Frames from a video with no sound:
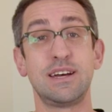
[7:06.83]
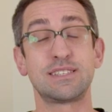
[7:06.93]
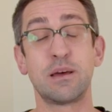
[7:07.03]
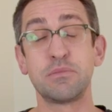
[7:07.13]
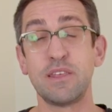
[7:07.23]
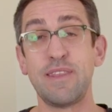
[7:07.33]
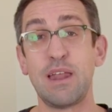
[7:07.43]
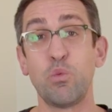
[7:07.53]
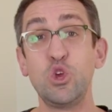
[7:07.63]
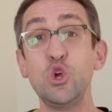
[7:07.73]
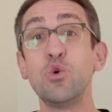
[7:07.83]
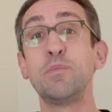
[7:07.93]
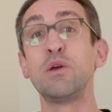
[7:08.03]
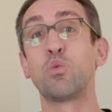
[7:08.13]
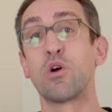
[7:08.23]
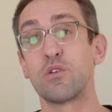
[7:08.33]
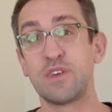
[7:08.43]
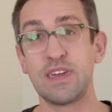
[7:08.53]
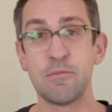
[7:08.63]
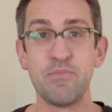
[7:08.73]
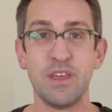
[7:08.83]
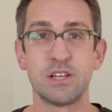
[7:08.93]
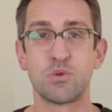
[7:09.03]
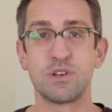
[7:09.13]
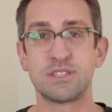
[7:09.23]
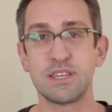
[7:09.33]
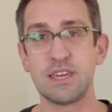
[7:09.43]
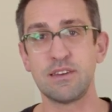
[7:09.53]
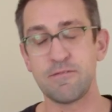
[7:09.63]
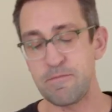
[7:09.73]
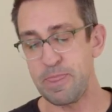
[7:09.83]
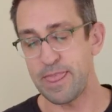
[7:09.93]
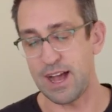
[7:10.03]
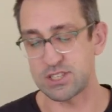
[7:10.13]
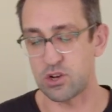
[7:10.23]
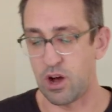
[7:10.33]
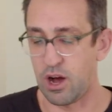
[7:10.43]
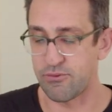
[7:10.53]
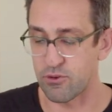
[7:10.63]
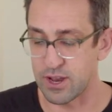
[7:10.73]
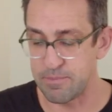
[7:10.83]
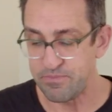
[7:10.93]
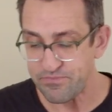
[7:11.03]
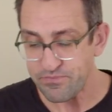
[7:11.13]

something that You would be worthy to receive as an offering.